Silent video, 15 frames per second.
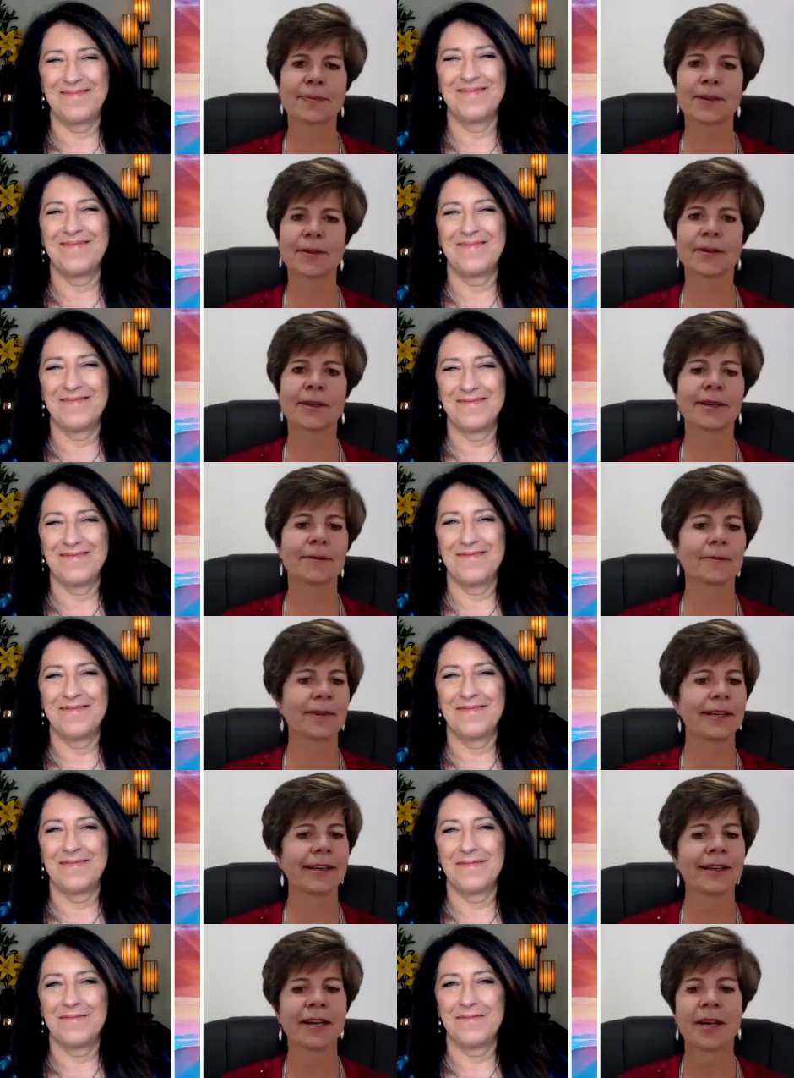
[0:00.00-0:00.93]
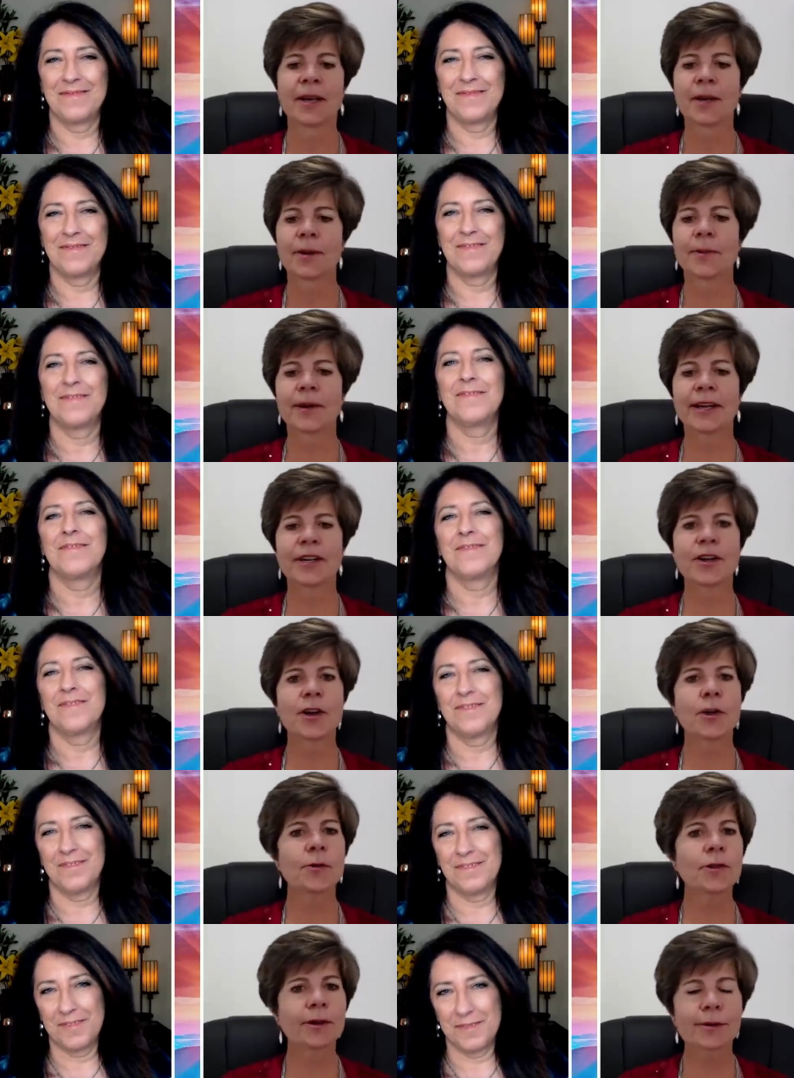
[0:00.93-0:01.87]
Speaker 1: spirit. We we
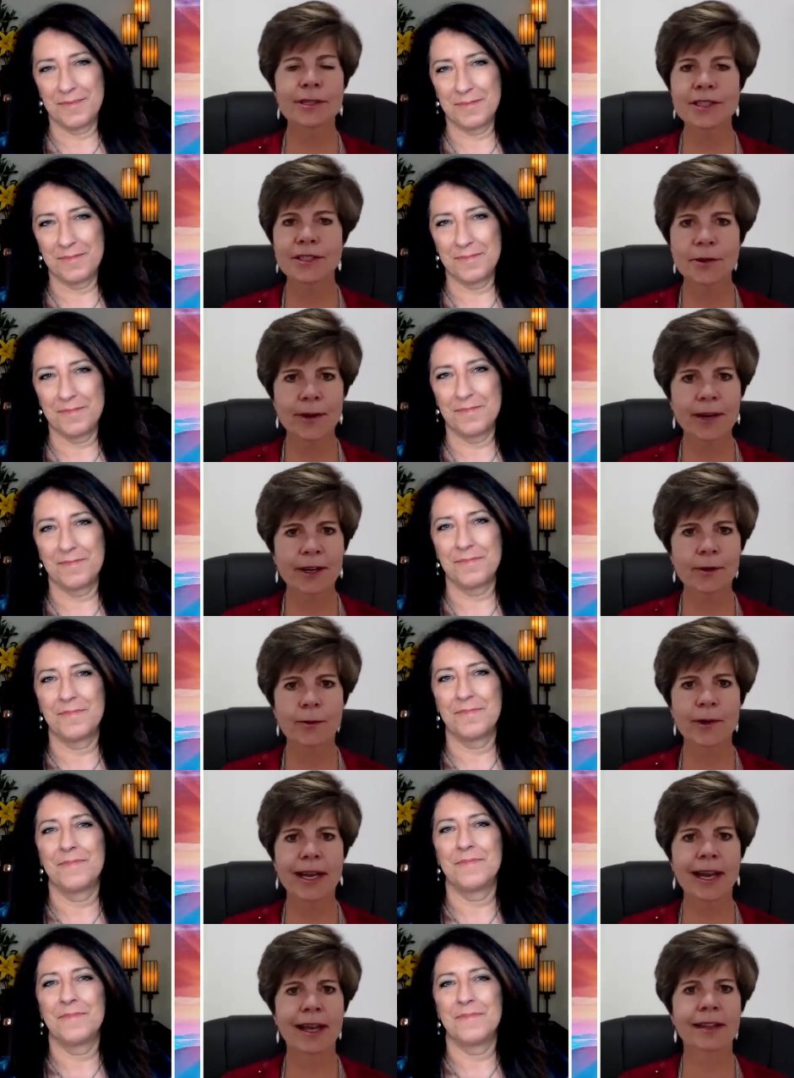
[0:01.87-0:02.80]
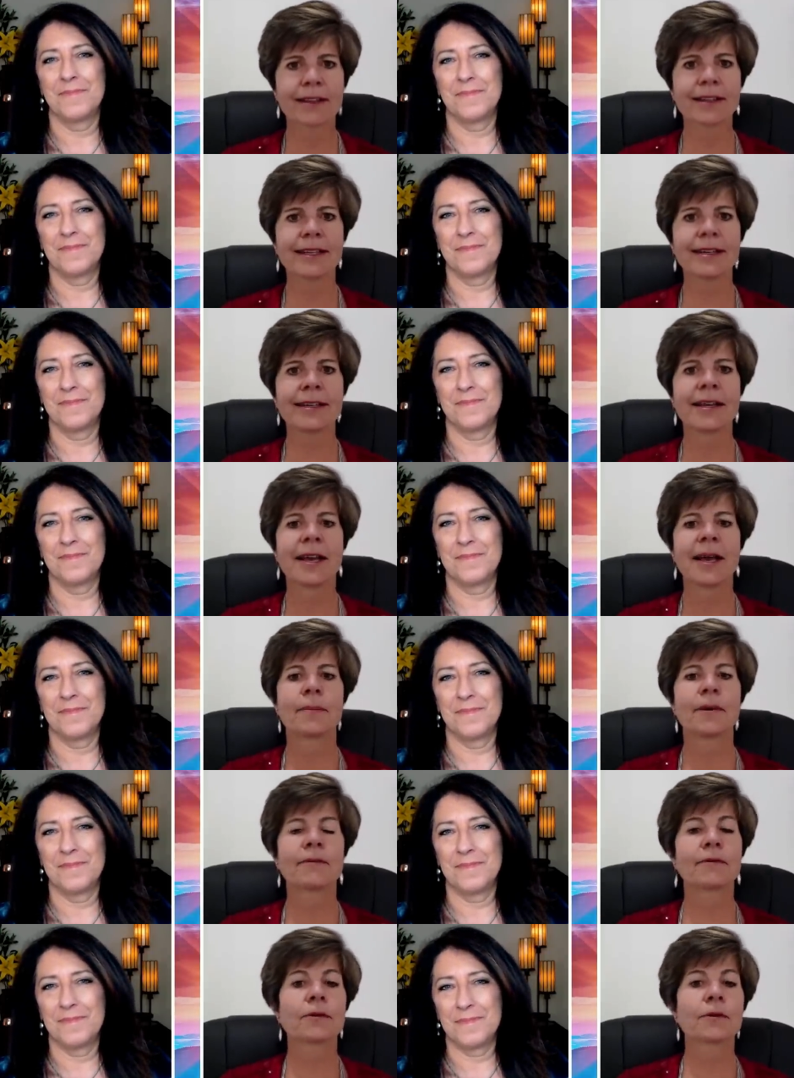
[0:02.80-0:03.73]
know there is a greater reality,
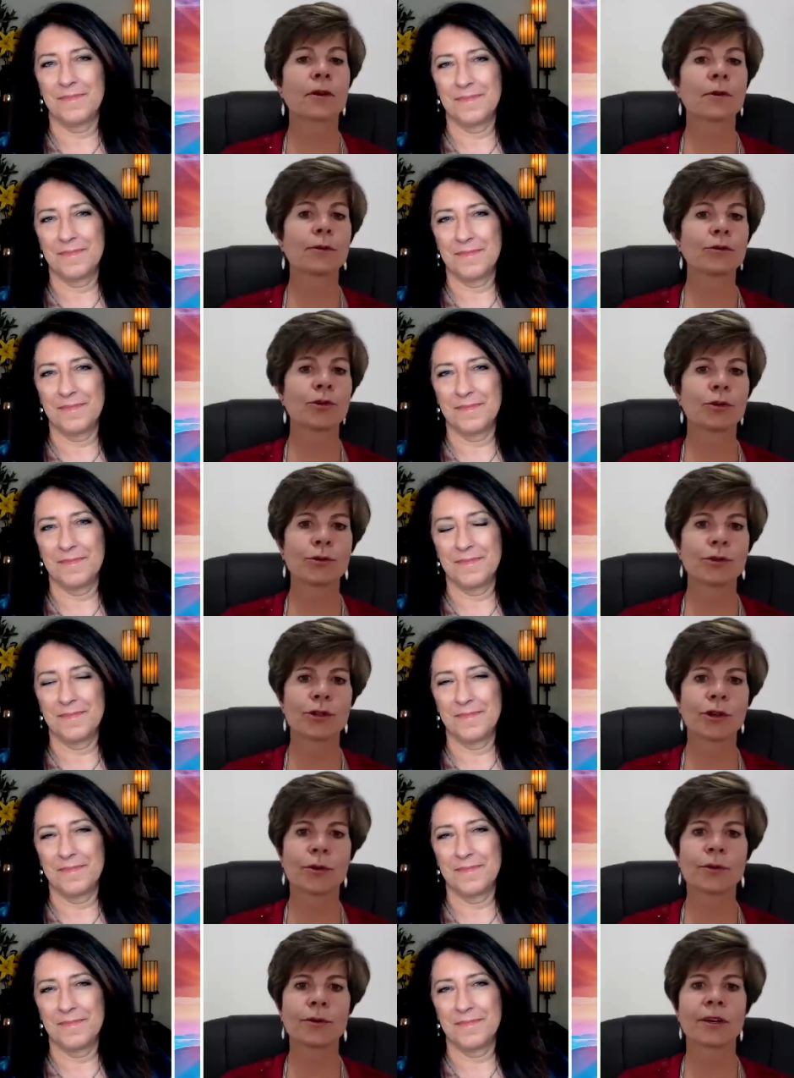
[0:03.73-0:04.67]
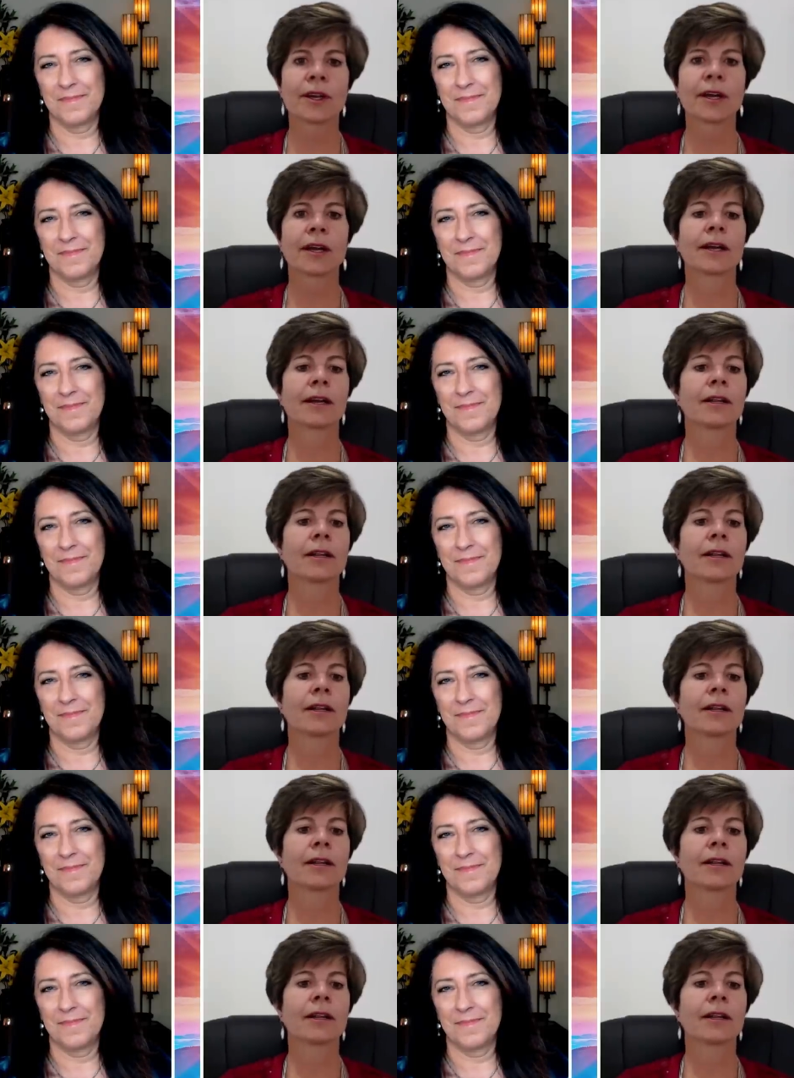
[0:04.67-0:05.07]
but for those who don't,